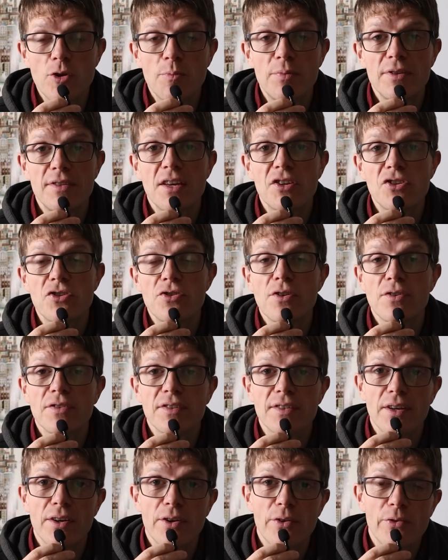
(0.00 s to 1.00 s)
you position
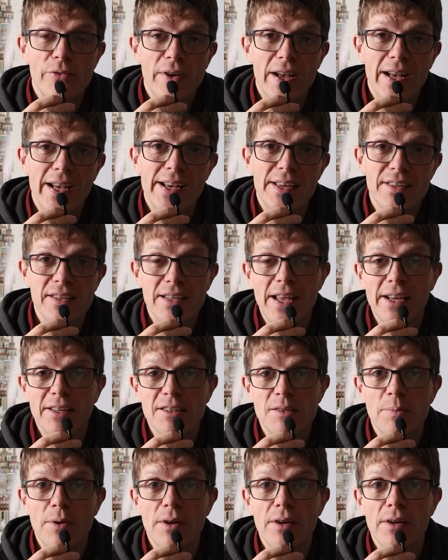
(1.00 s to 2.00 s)
yourself as an
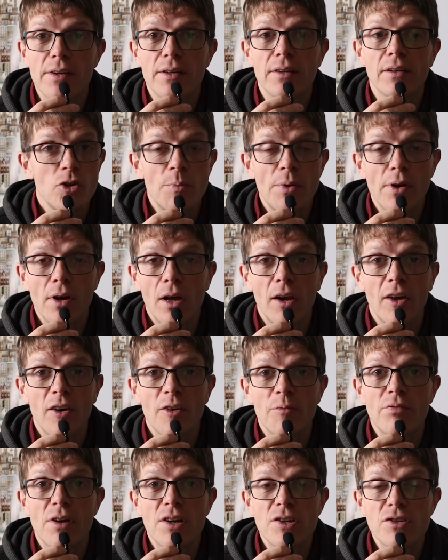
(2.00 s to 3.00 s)
expert, you put a lot
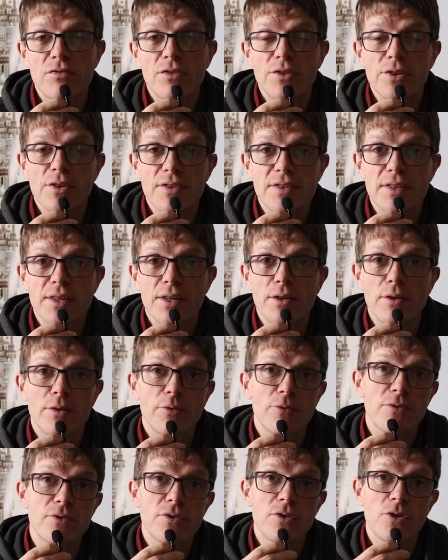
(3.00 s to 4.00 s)
of pressure on
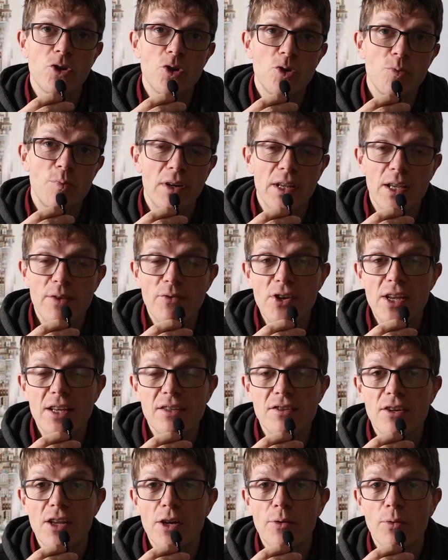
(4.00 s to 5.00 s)
yourself to believe you need
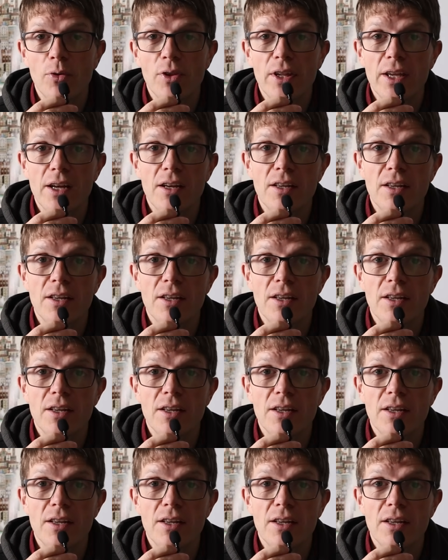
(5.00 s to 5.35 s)
to know all the